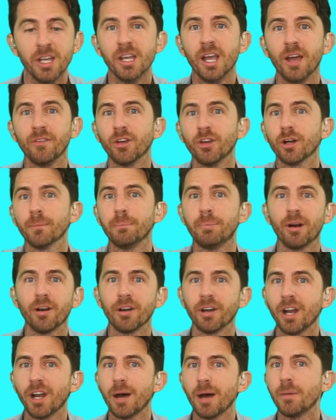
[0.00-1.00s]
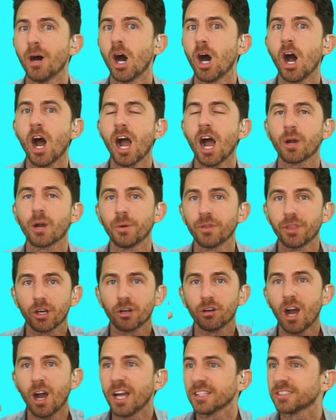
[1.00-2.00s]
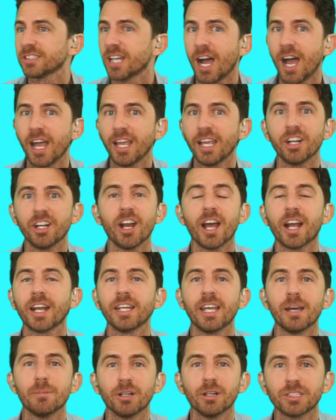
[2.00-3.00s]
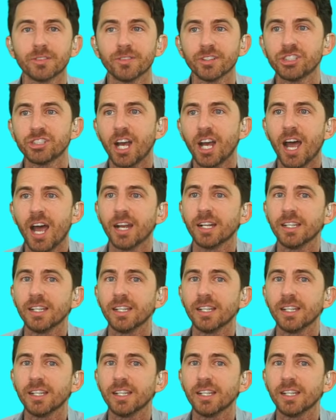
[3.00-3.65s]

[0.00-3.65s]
if you're a bird and I'm a hawk with a cross eye, you're not going to get much of a shot.